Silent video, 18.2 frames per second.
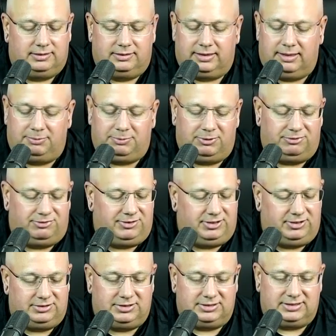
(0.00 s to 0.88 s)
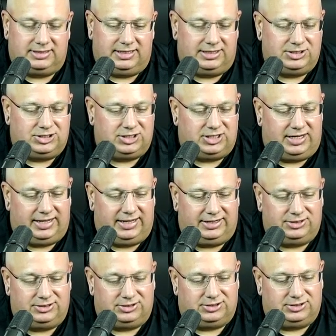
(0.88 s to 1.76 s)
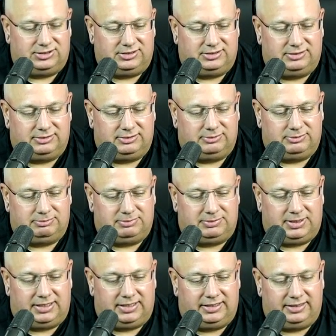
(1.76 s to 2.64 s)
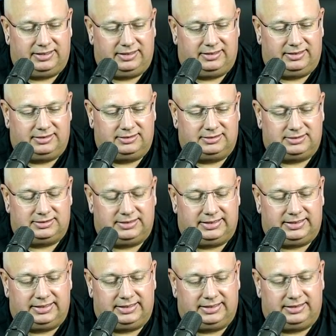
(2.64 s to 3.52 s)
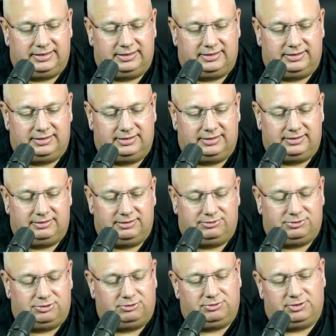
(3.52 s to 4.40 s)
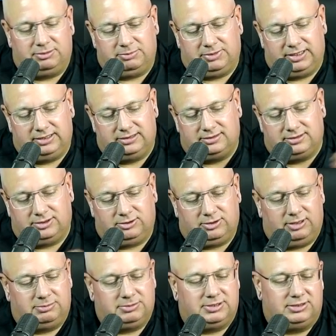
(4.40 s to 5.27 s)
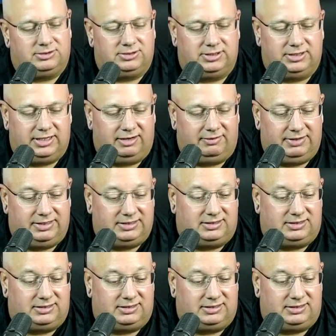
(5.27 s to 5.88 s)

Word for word: depth of field does not change by sticking a full-frame lens on a crop sensor camera.